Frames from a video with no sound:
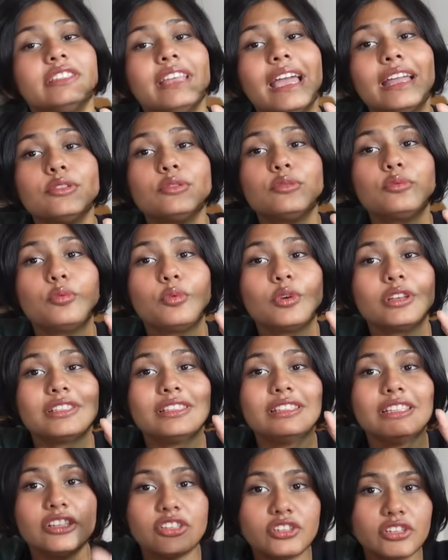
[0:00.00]
that was
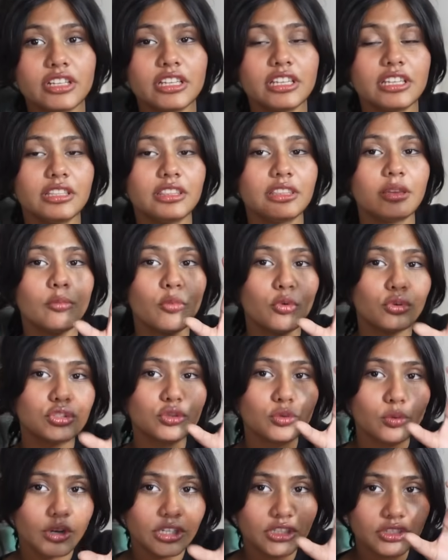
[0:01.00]
literally the
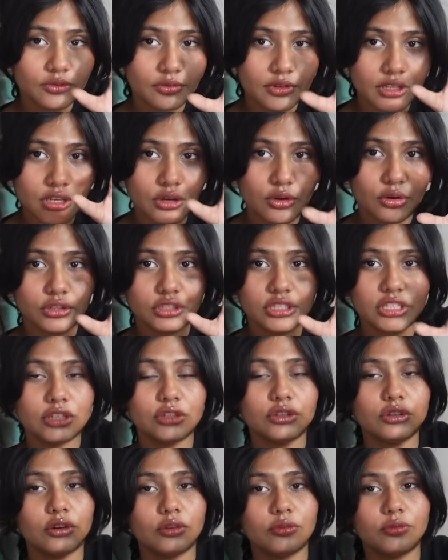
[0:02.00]
most watched video on
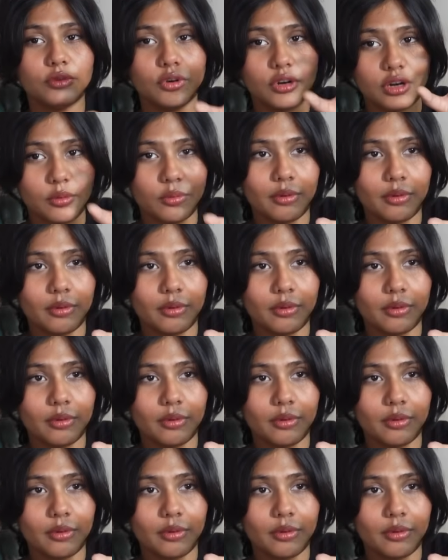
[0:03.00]
TikTok for a